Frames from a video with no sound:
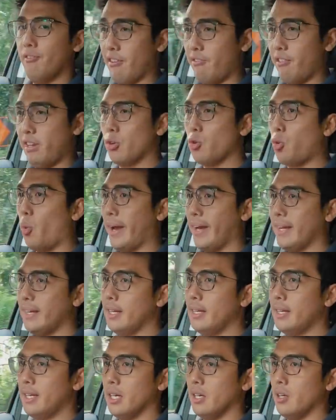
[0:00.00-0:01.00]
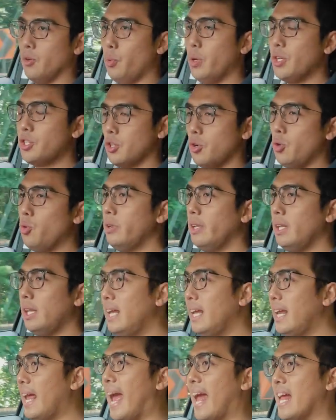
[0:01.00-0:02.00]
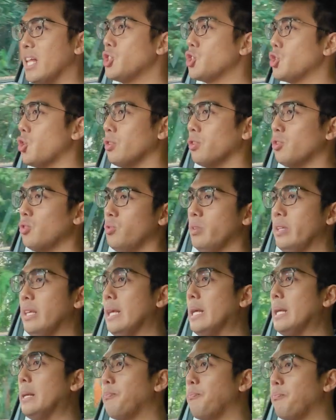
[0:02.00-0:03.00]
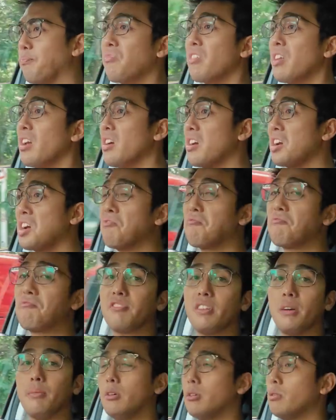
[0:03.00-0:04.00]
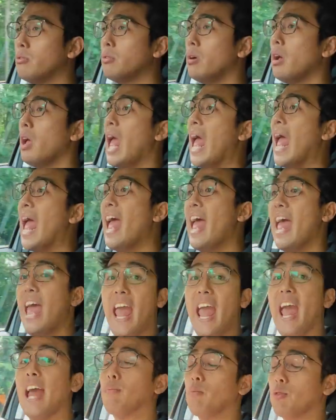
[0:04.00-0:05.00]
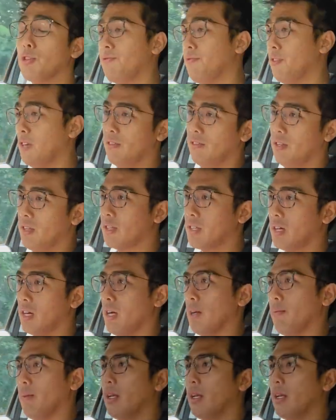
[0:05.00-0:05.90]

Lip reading: very quiet in here, which only adds on to the comfortable atmosphere of this car.